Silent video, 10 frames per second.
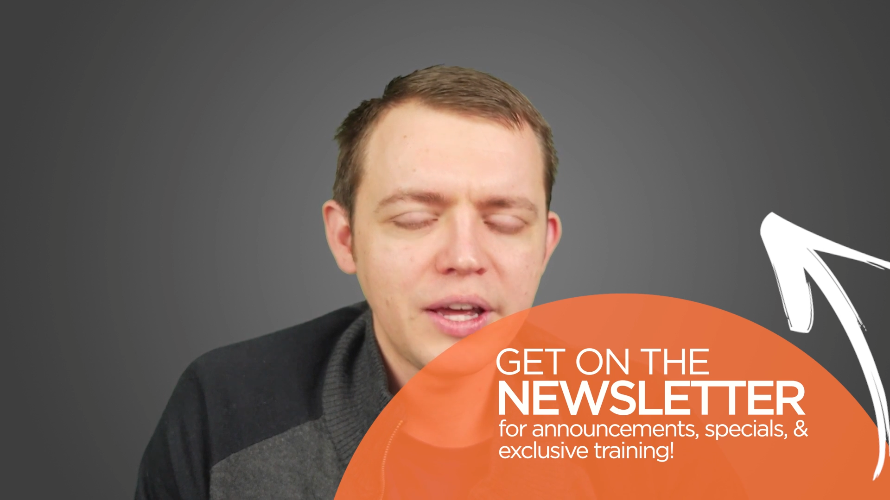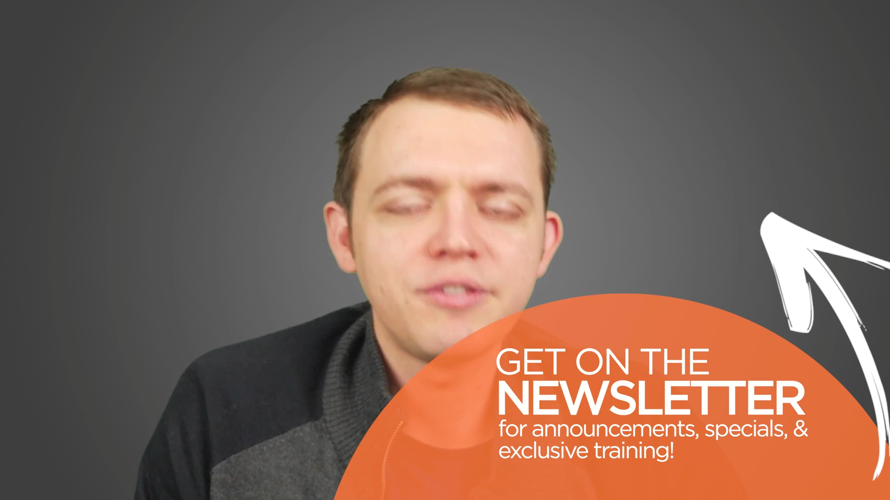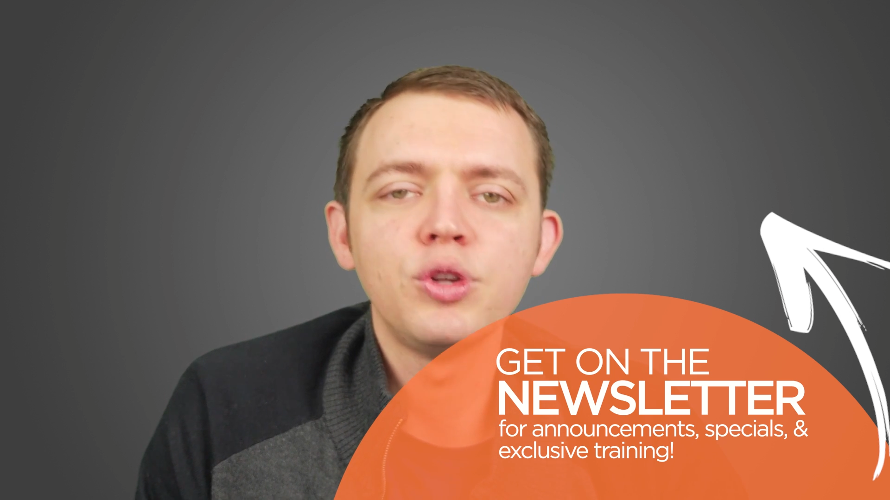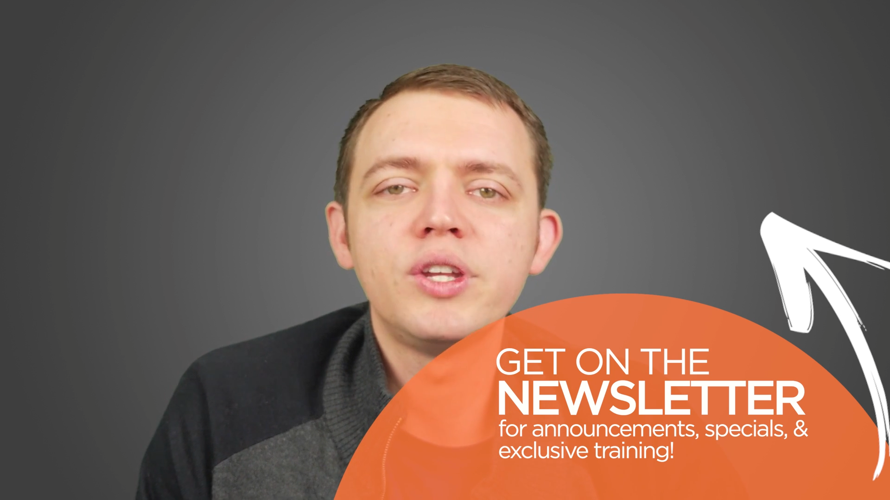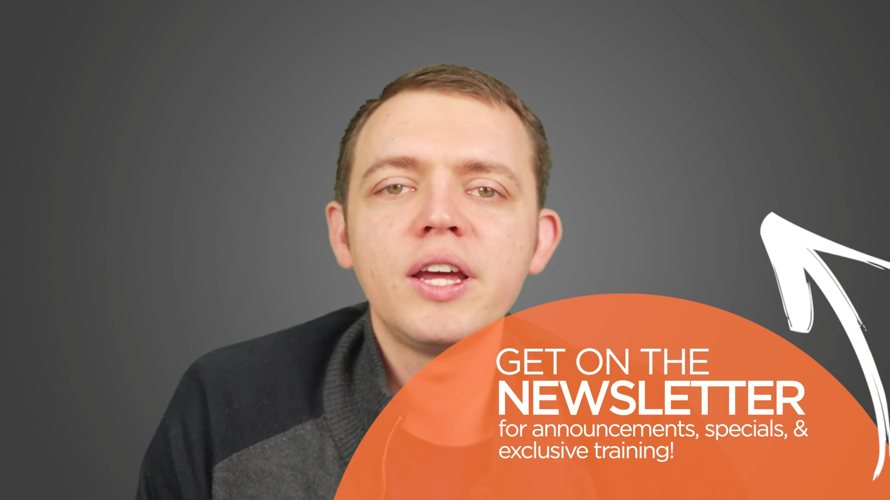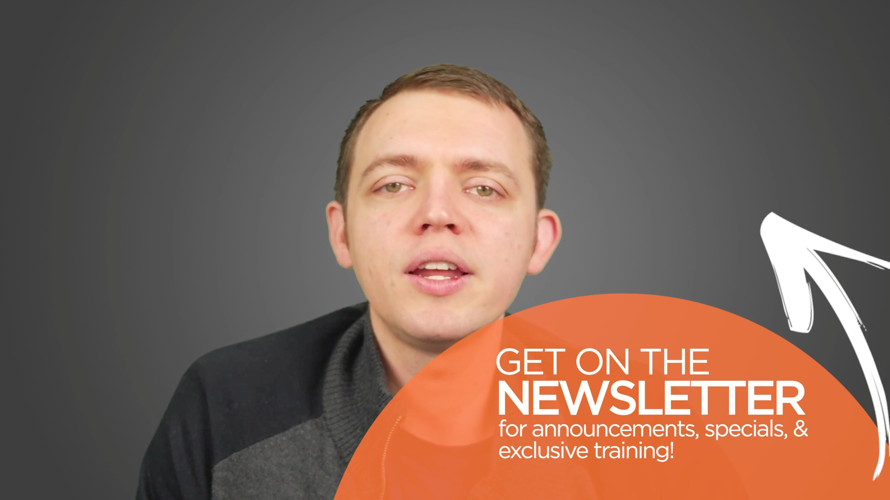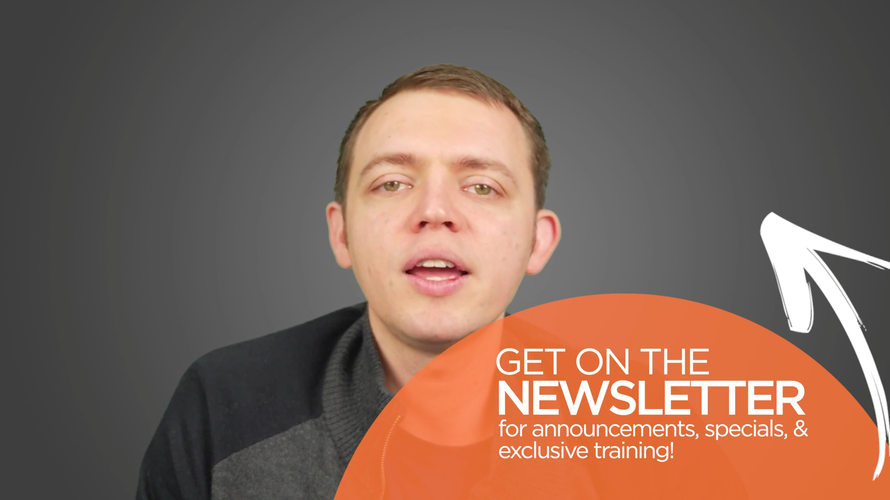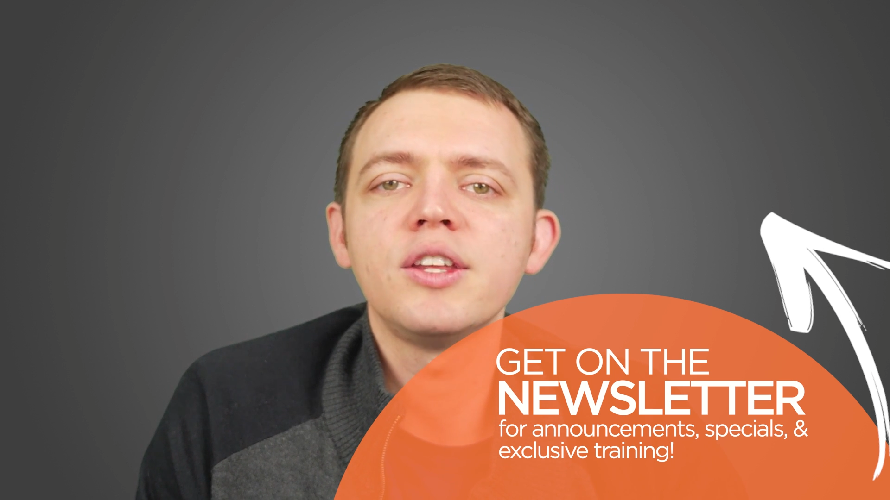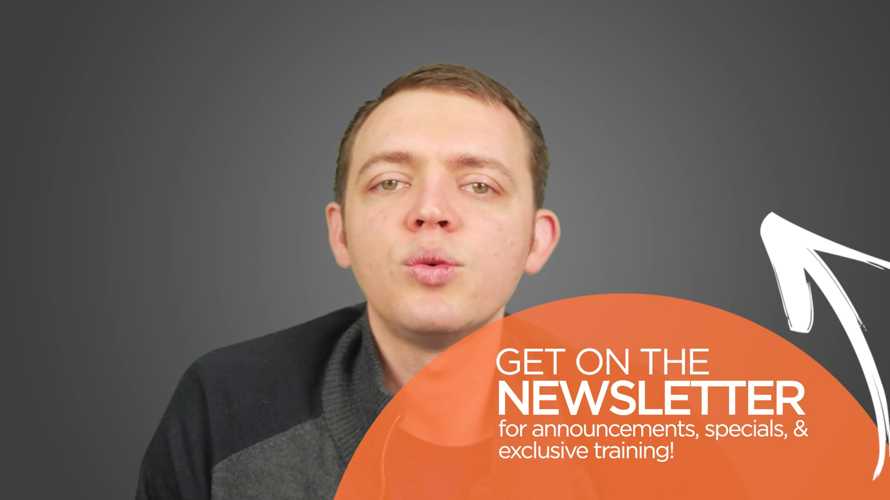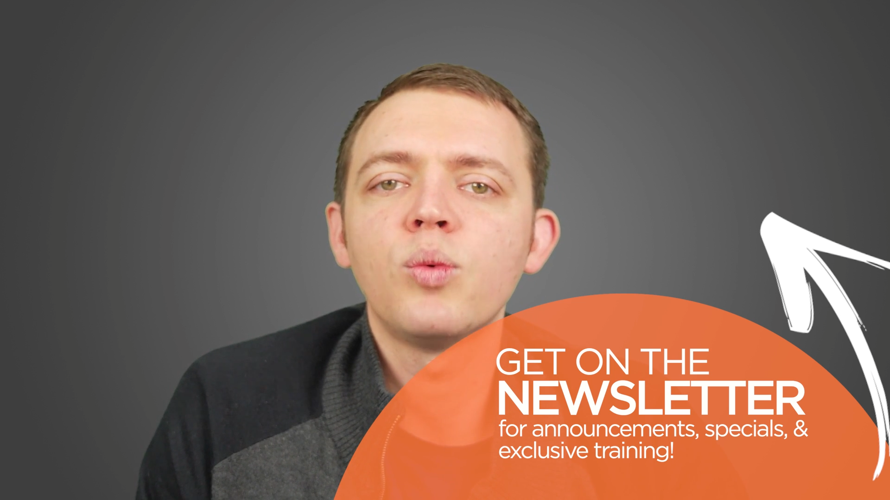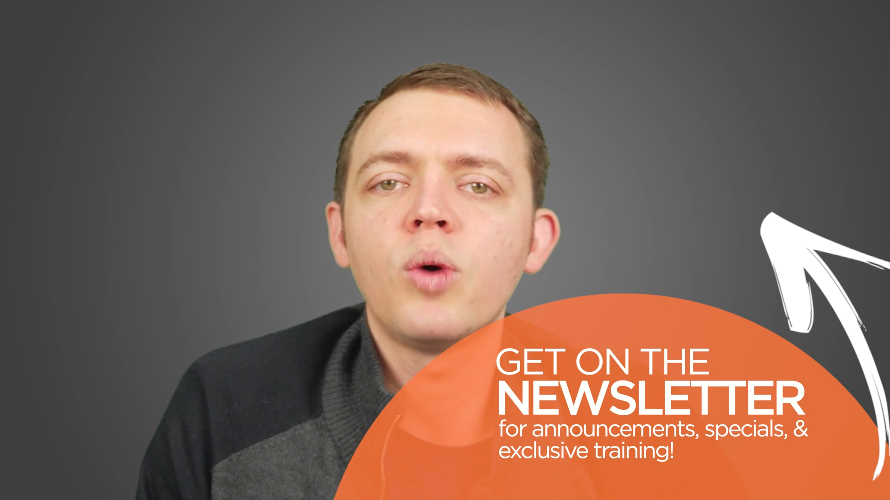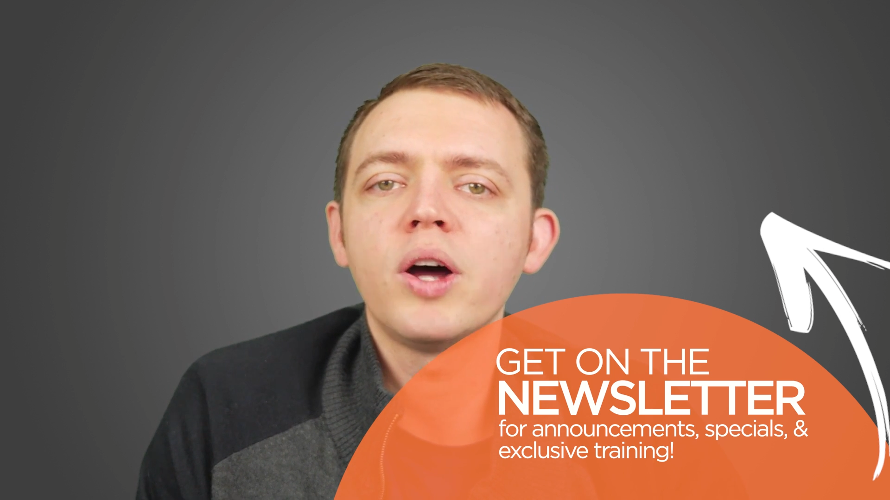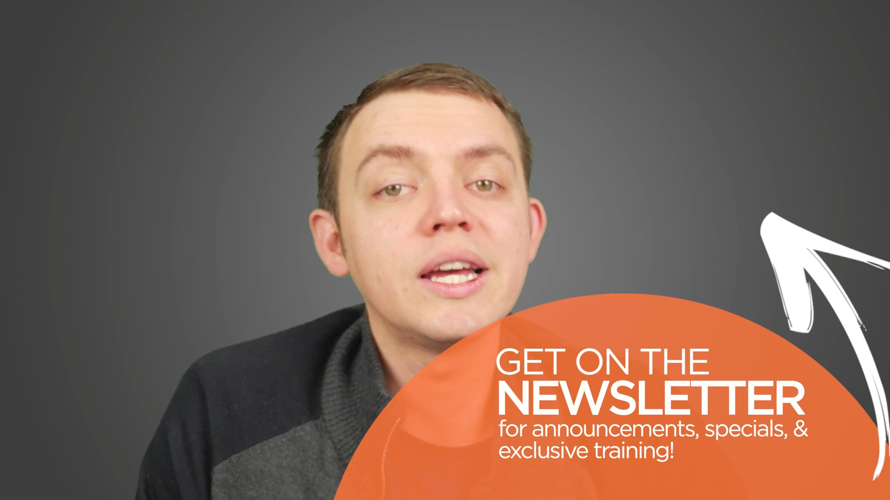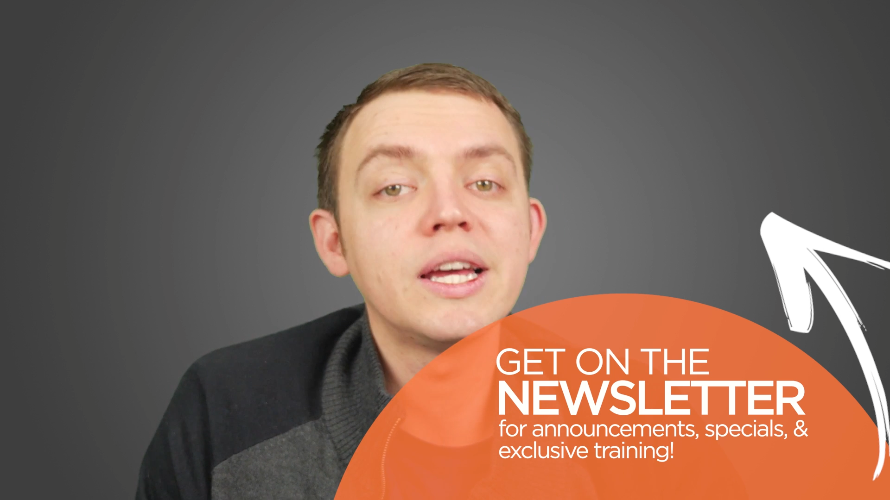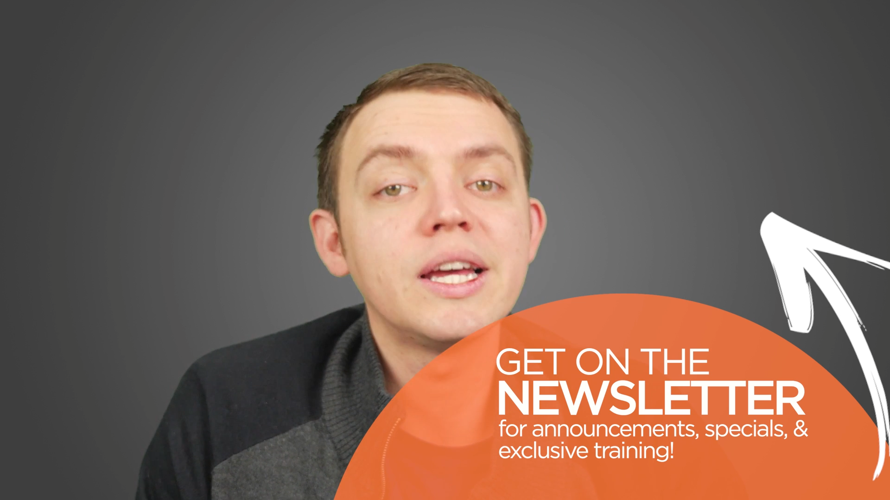If you did and you want
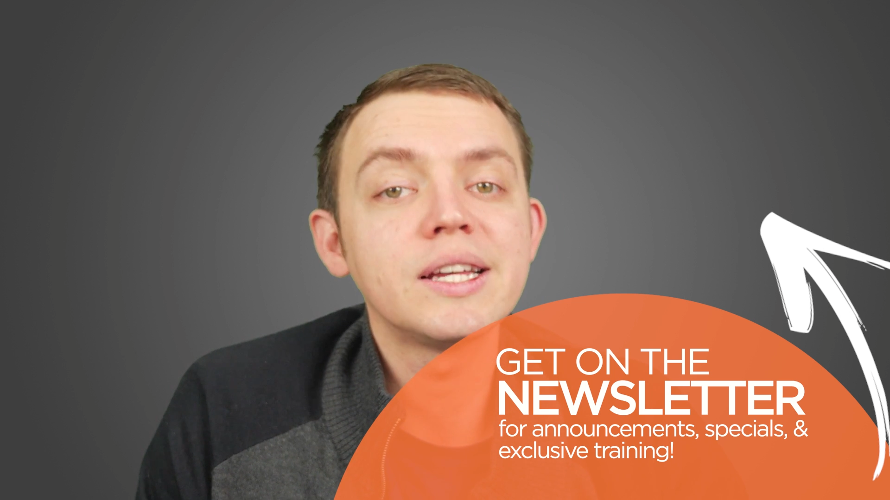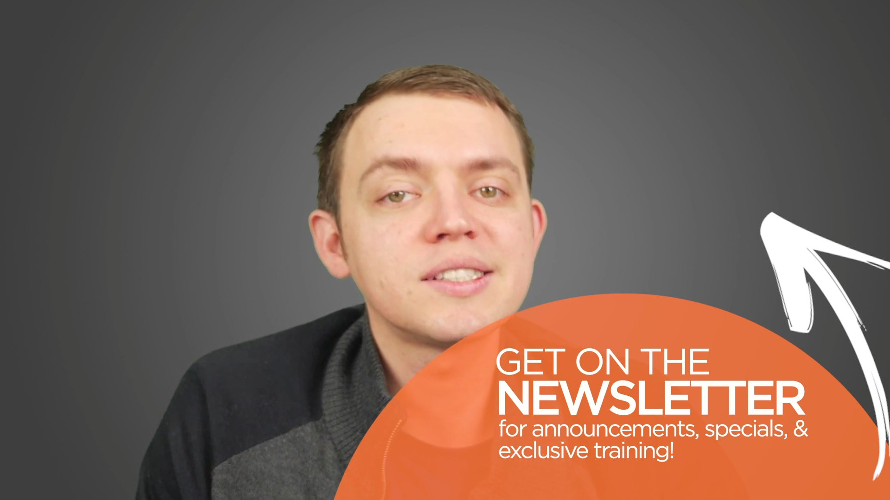to get